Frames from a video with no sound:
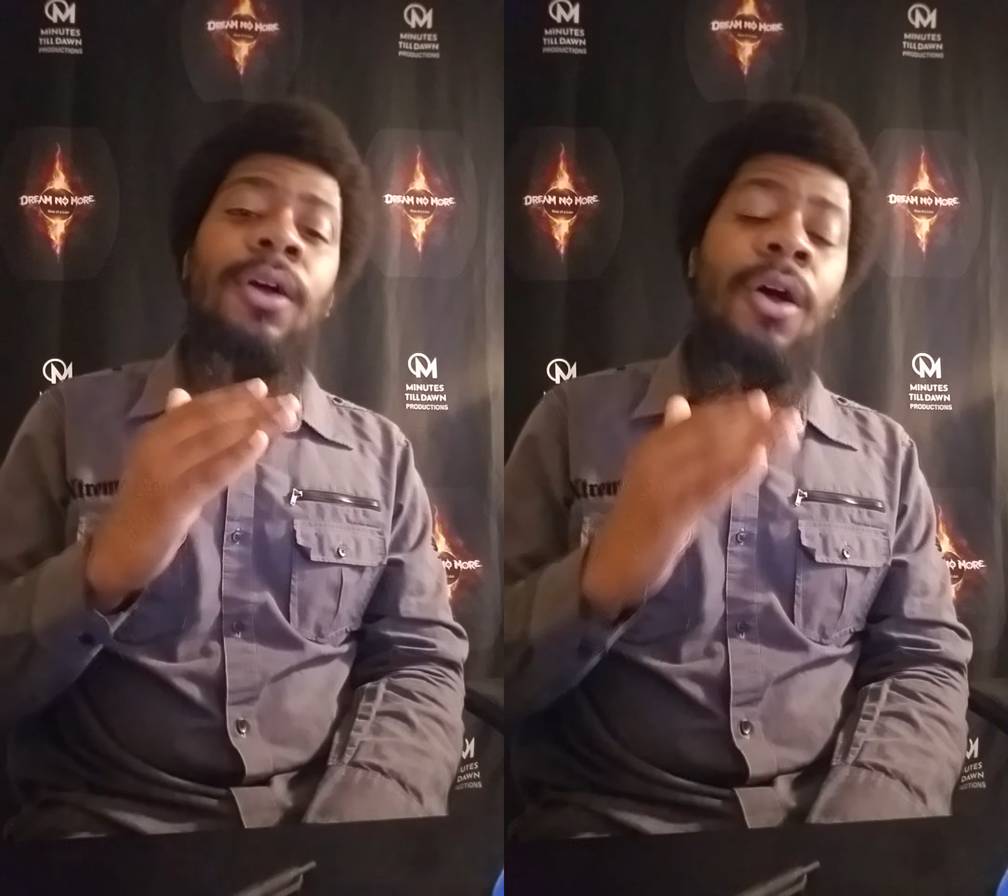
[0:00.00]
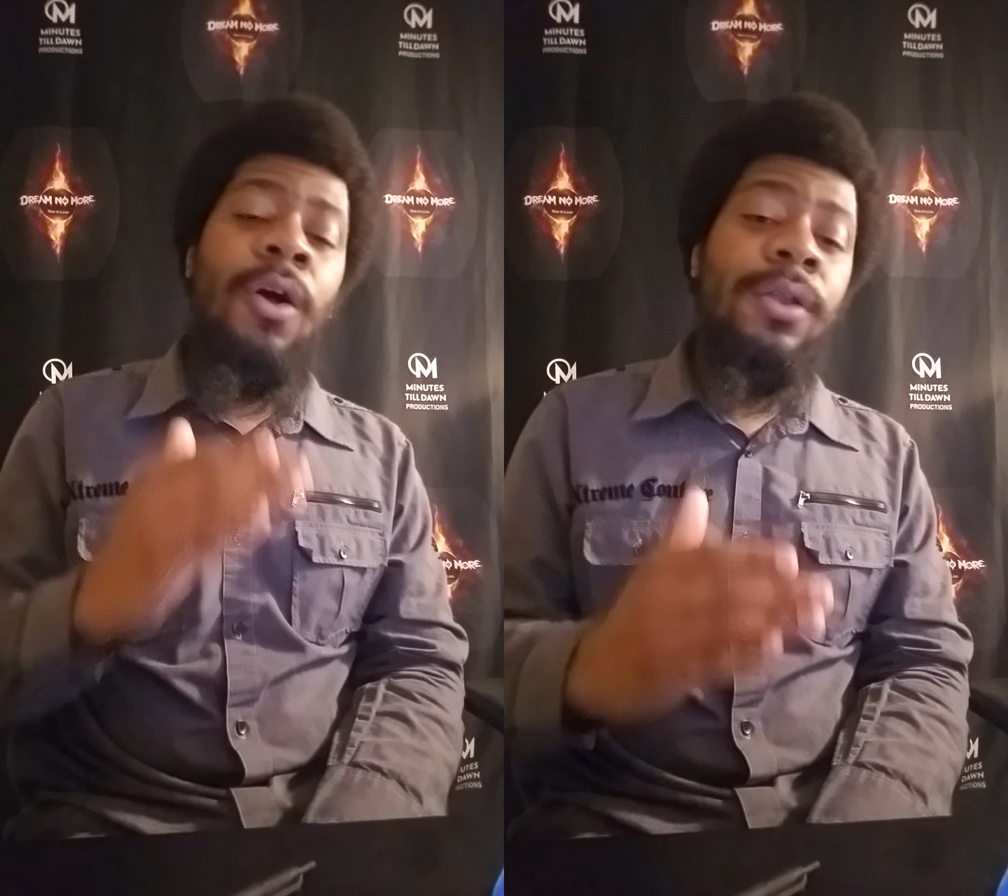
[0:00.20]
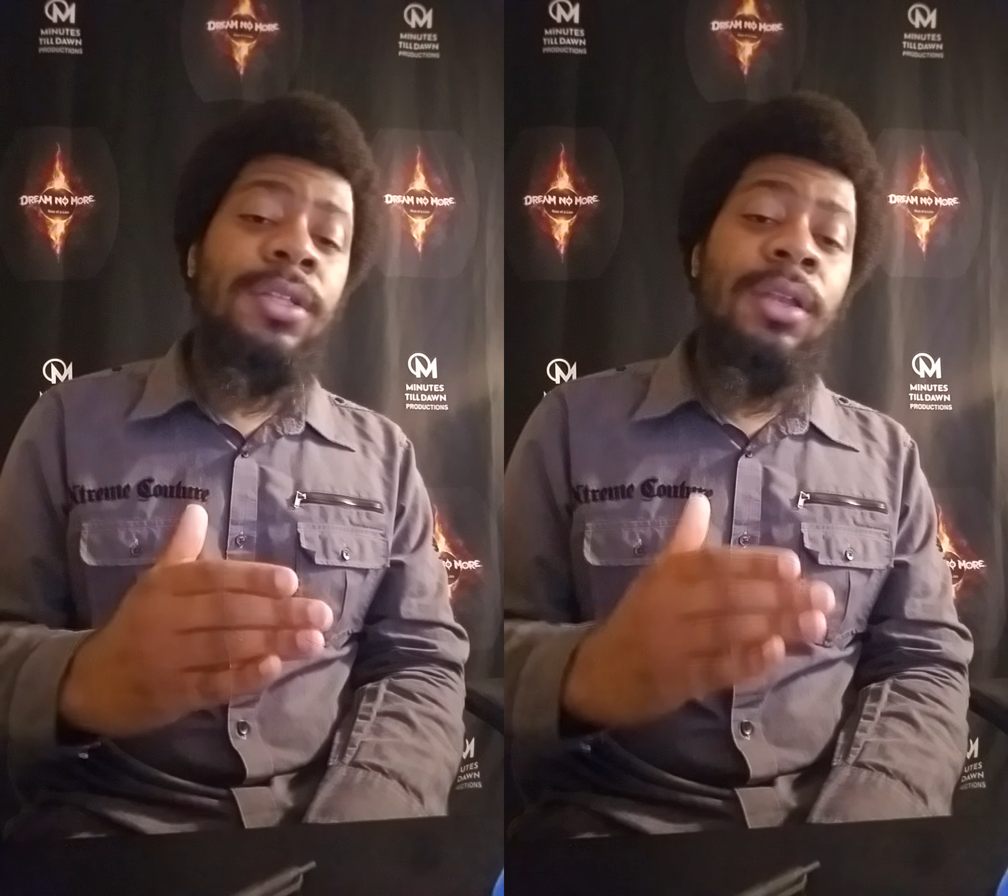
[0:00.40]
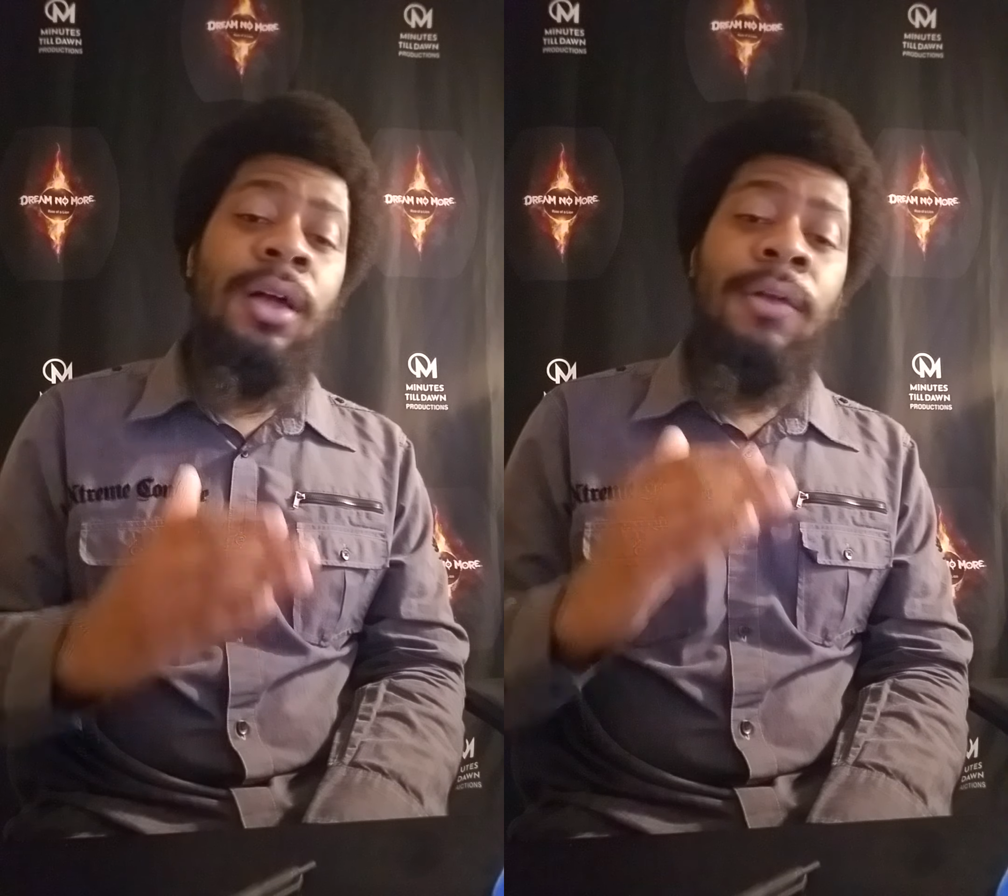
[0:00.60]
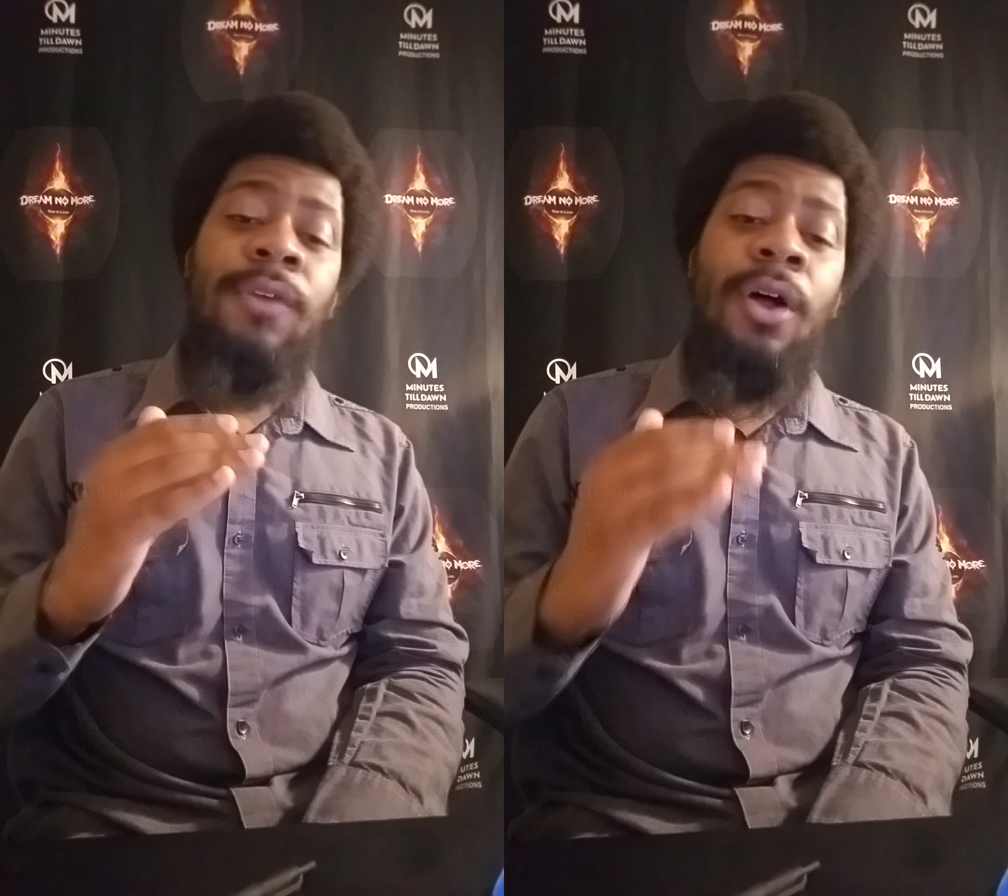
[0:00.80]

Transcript: all the love,